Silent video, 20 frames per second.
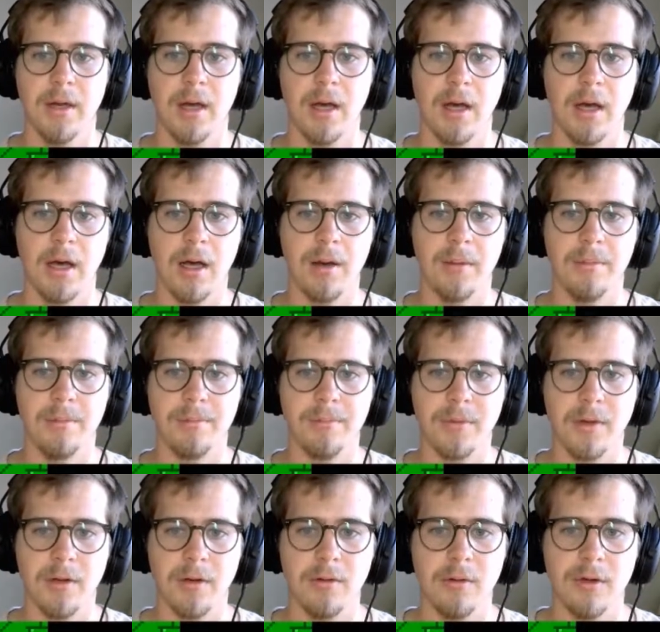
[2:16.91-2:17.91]
Um,
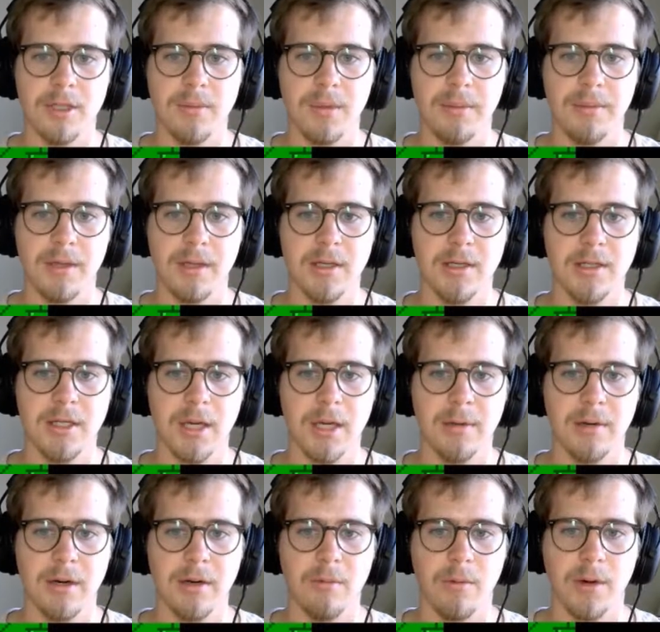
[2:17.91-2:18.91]
who knows? Maybe this time
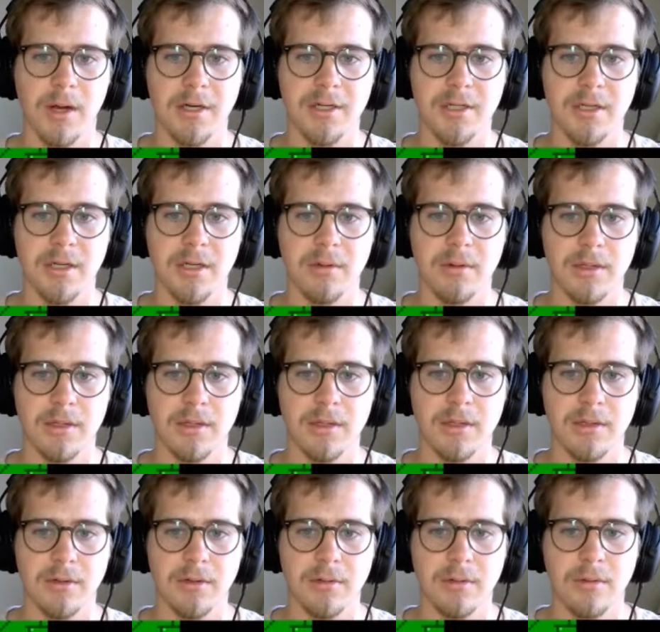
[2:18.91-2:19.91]
around we're actually going
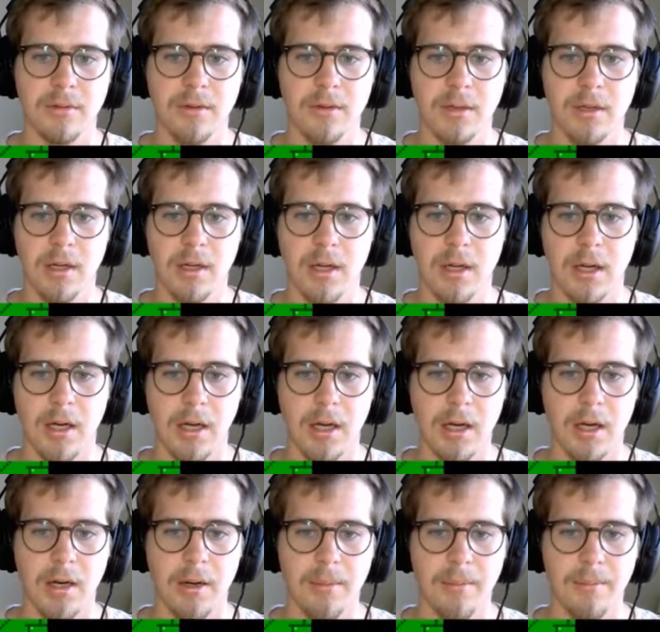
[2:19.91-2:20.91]
to...
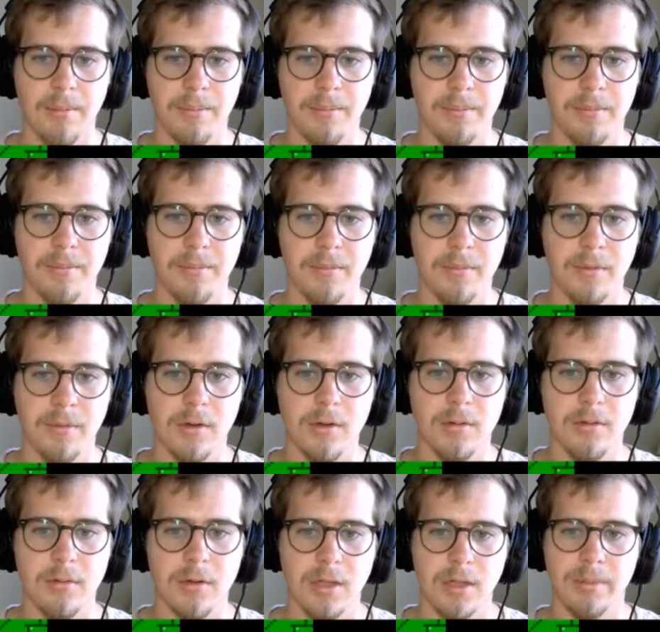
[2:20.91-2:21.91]
Um,
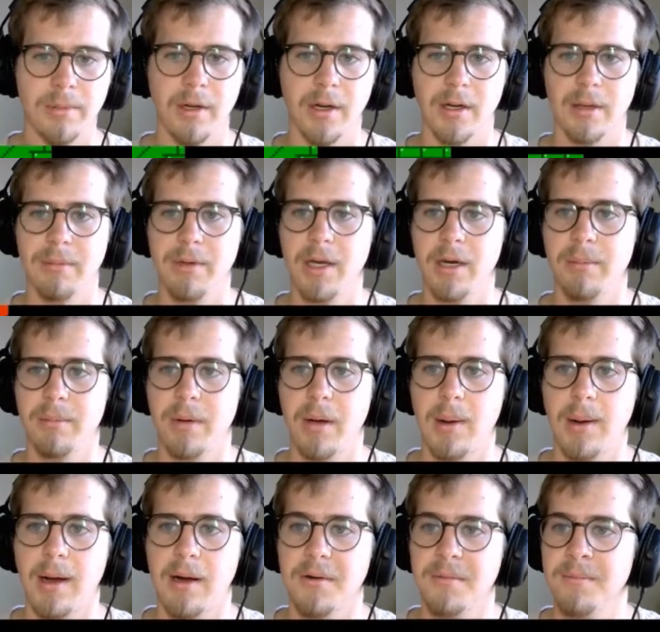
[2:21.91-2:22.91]
ooh, come here. Let me get a
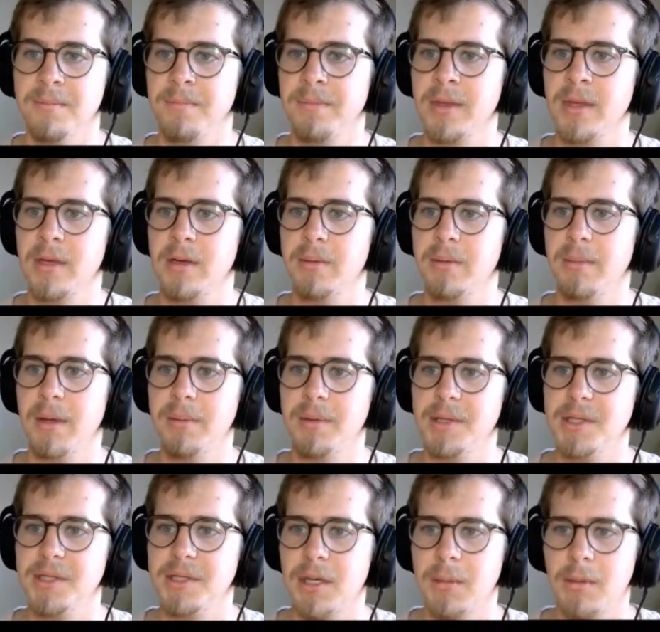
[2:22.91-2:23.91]
bow out. Maybe
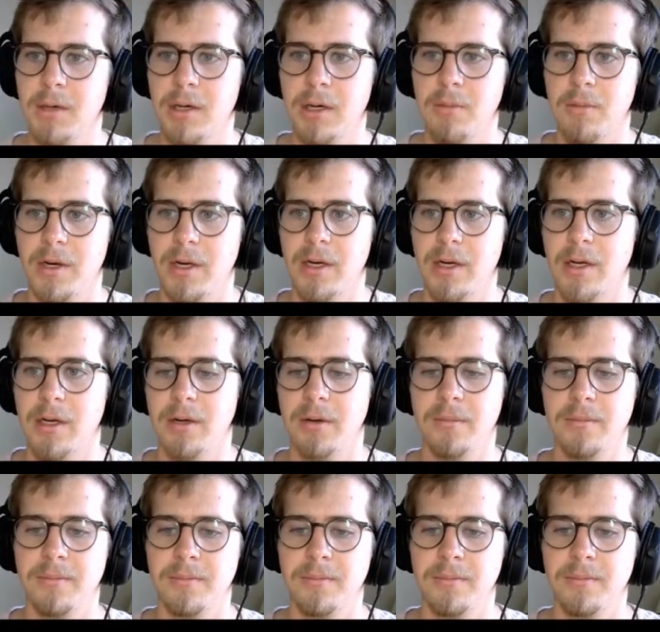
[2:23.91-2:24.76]
this time around we're gonna...